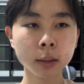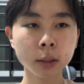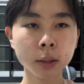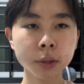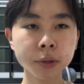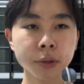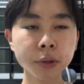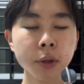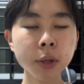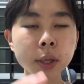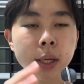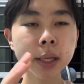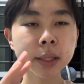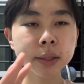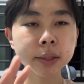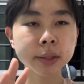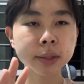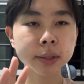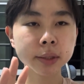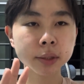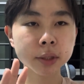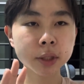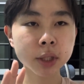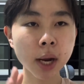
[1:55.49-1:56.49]
So
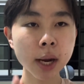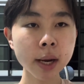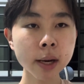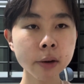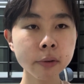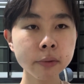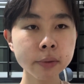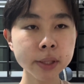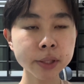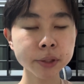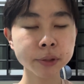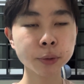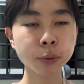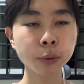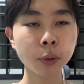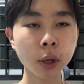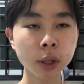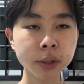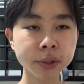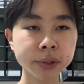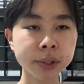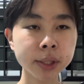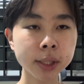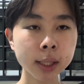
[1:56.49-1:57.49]
next China risk to
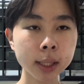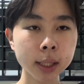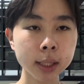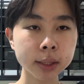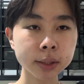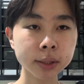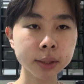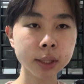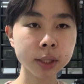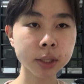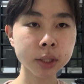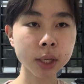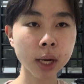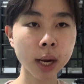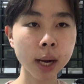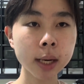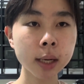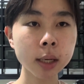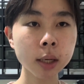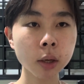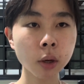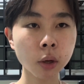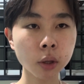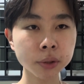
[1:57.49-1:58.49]
consider is the
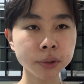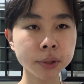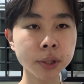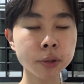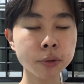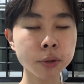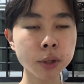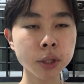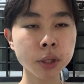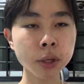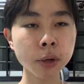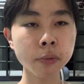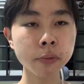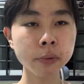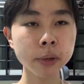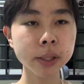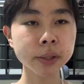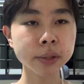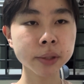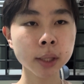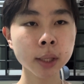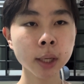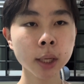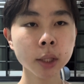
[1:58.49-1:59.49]
China concentration
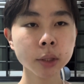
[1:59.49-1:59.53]
risk.